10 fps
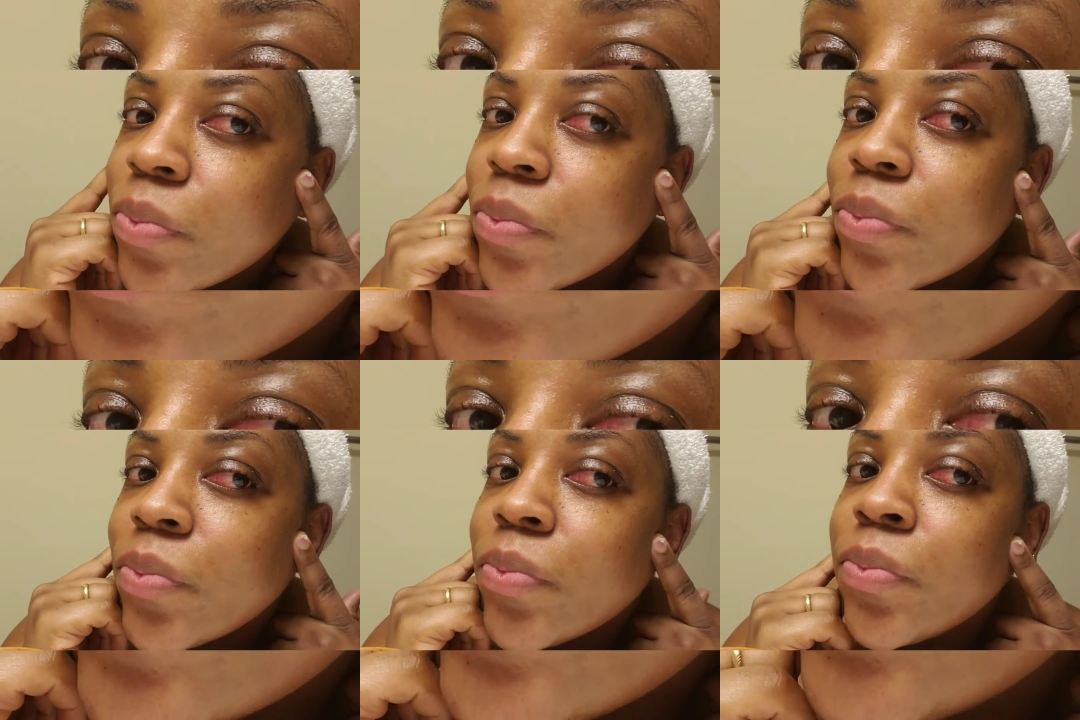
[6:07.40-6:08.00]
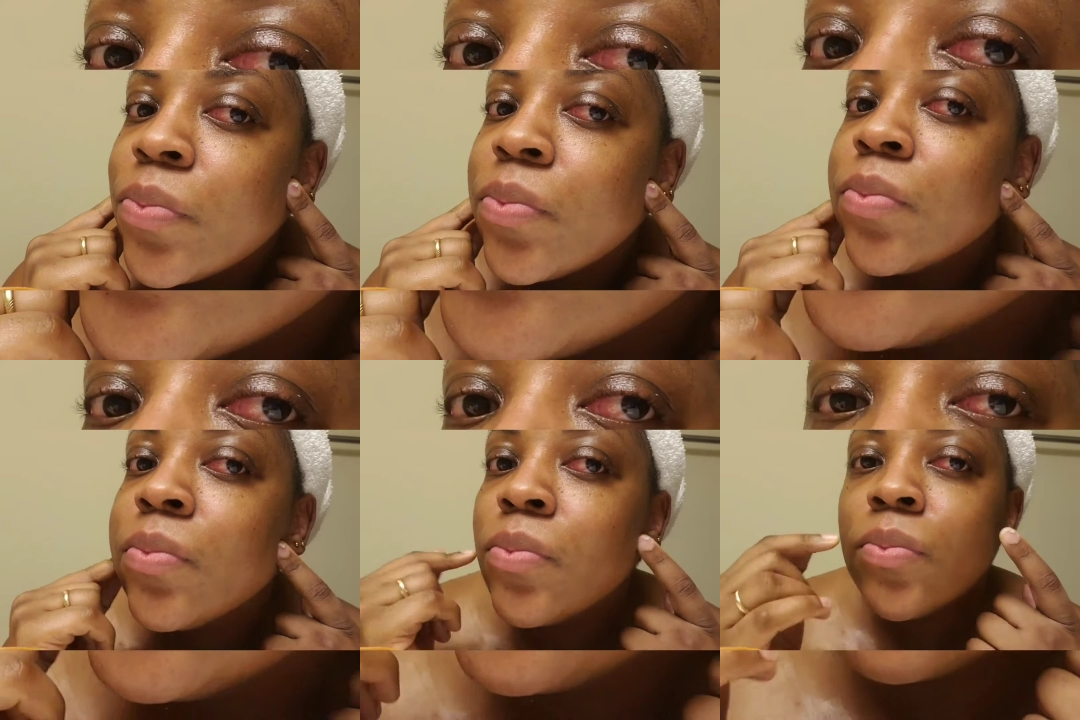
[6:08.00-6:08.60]
You can do
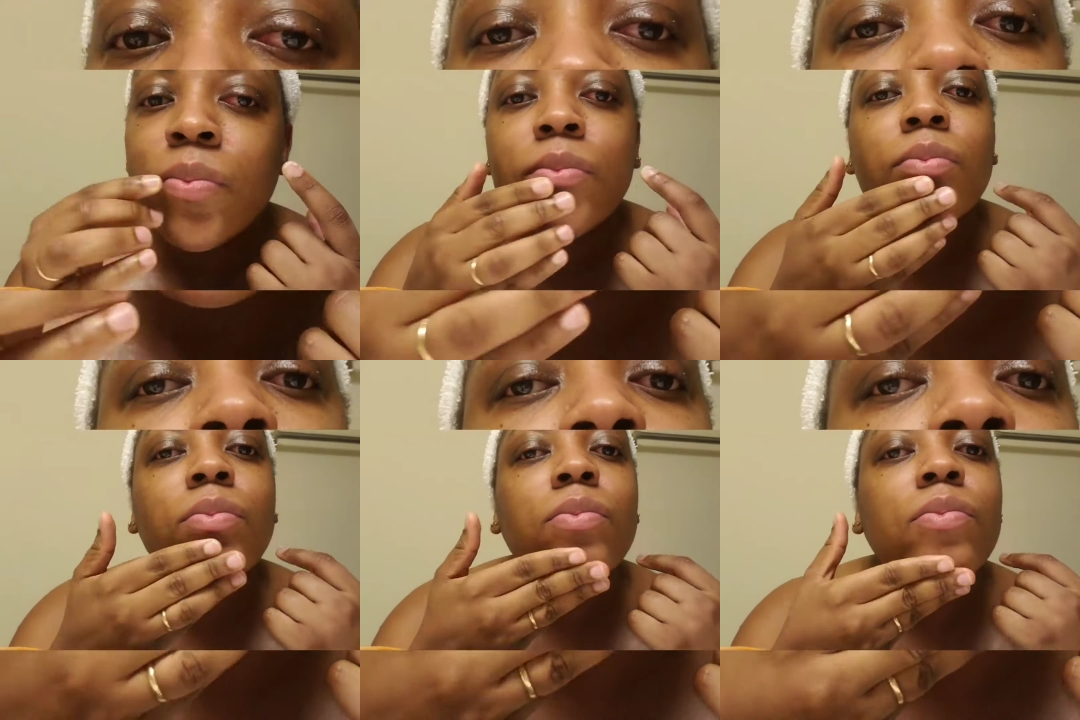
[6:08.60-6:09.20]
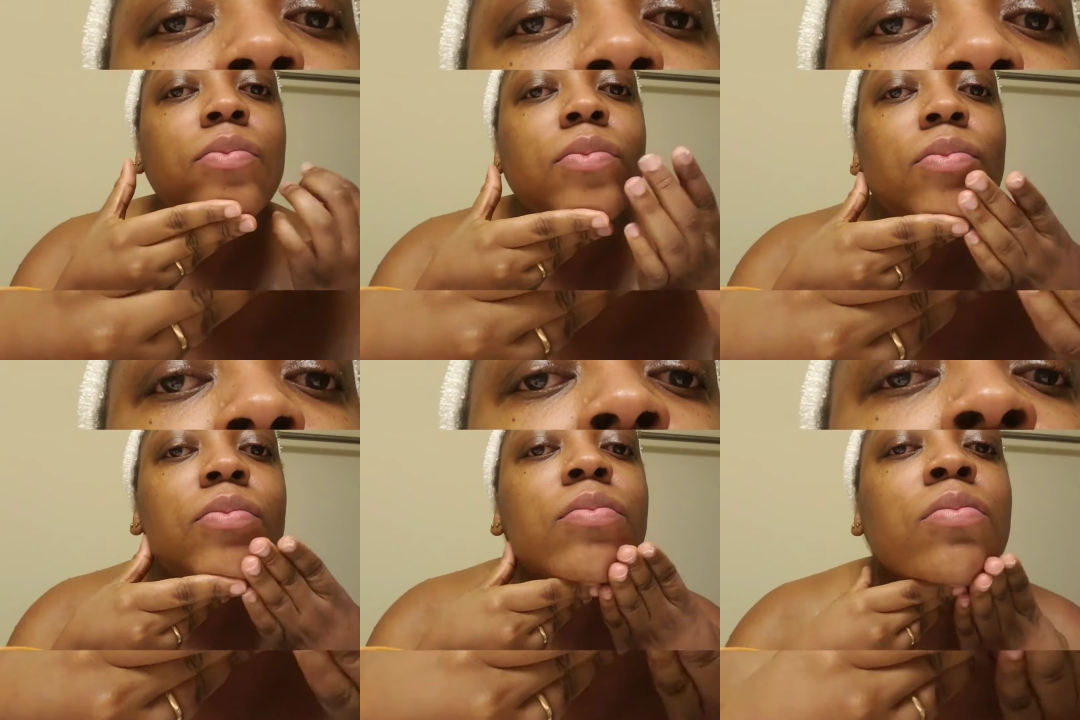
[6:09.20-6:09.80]
this twice a week
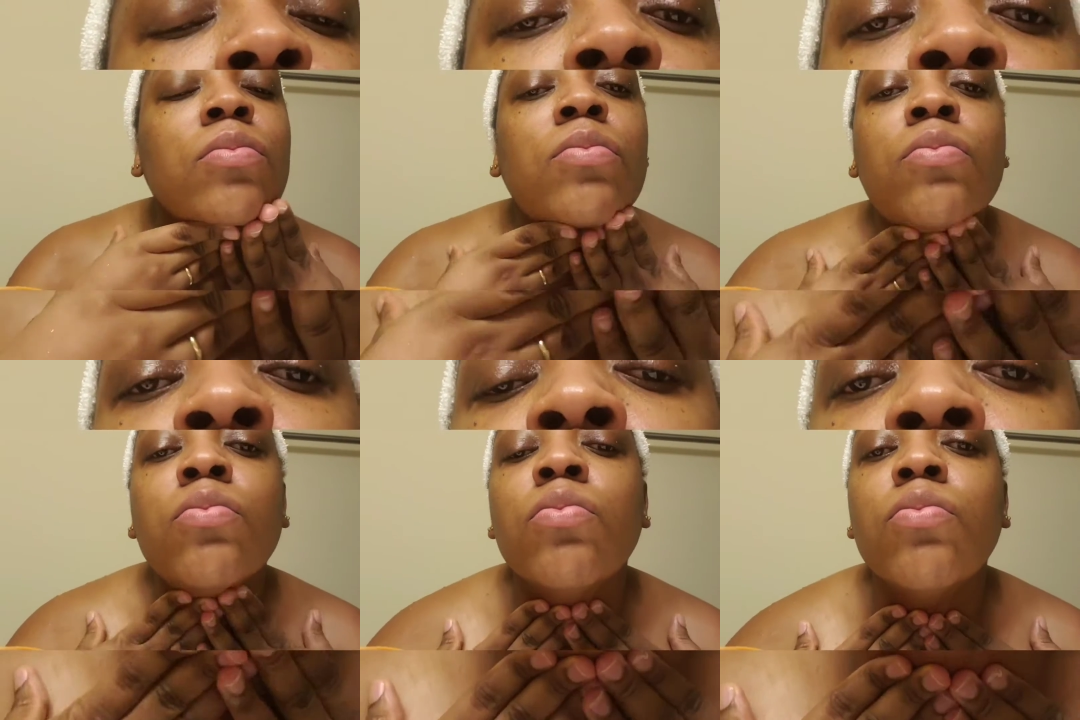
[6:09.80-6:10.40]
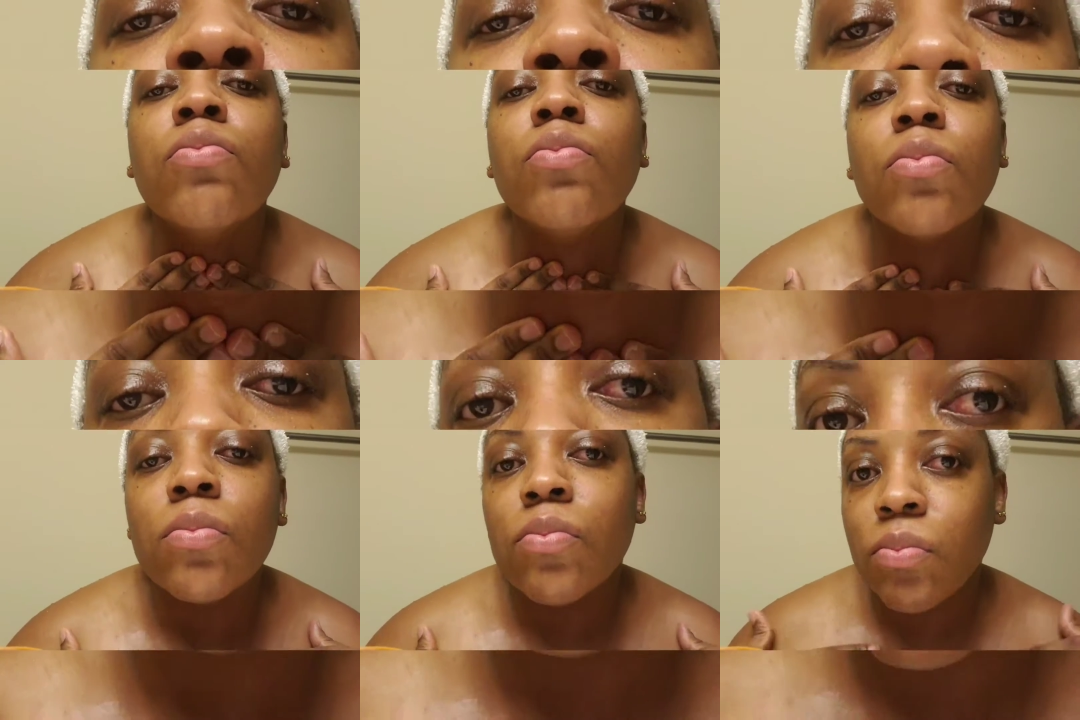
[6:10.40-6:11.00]
or every
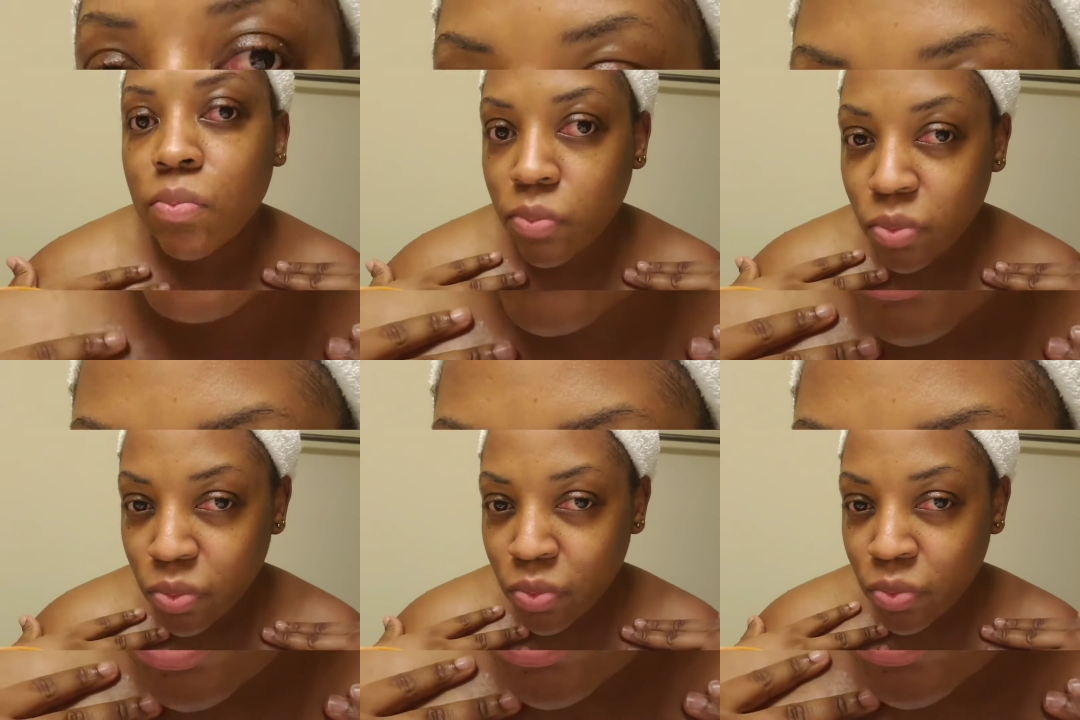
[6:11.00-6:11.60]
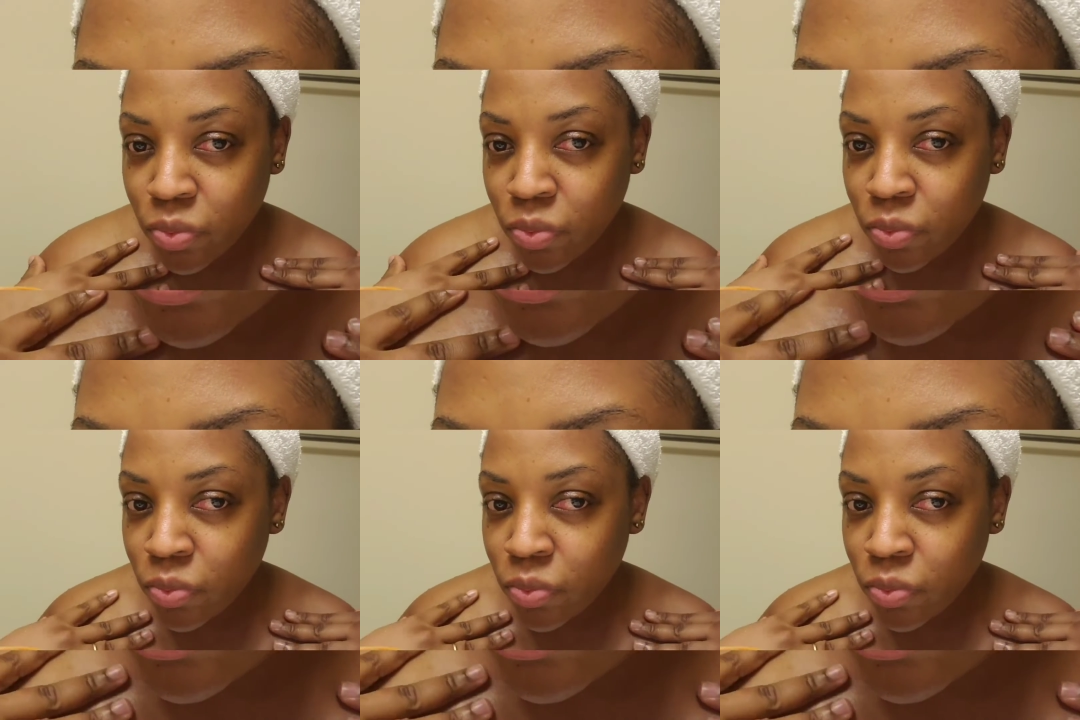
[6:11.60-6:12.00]
other week.